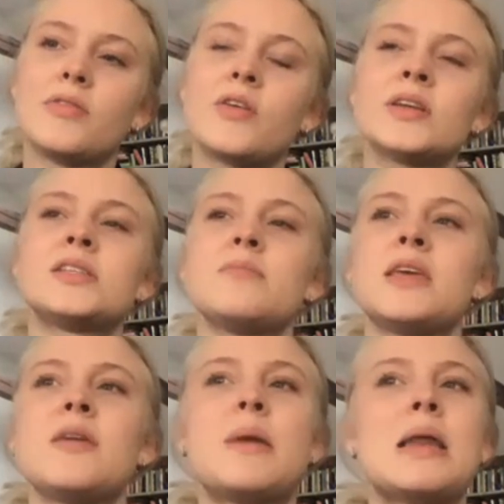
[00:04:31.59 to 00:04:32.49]
there is
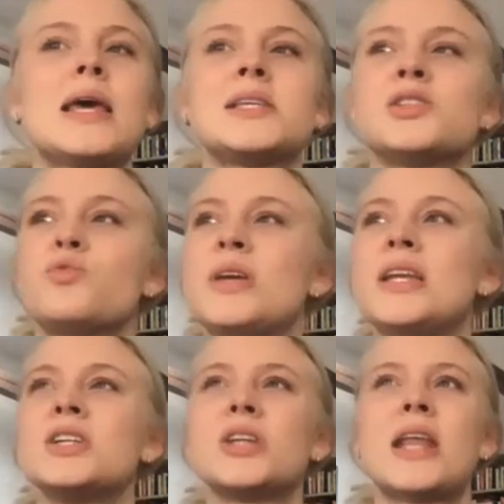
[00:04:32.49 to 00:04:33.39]
something about like
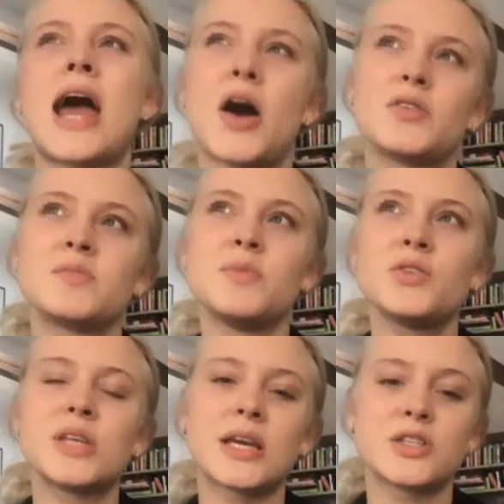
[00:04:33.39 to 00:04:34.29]
swedish and house
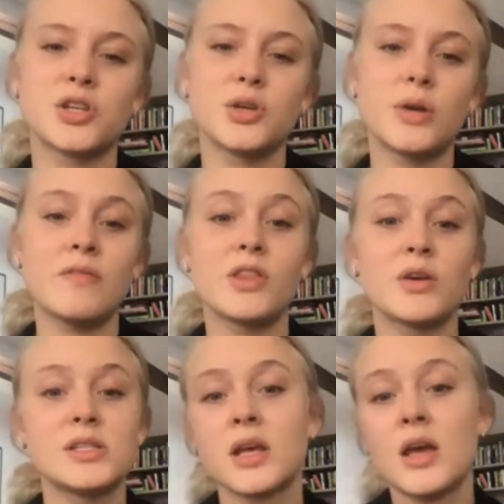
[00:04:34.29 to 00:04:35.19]
music too even though
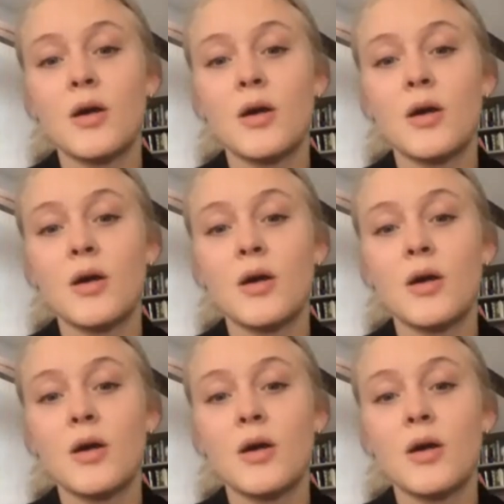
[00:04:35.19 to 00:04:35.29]
he's mm.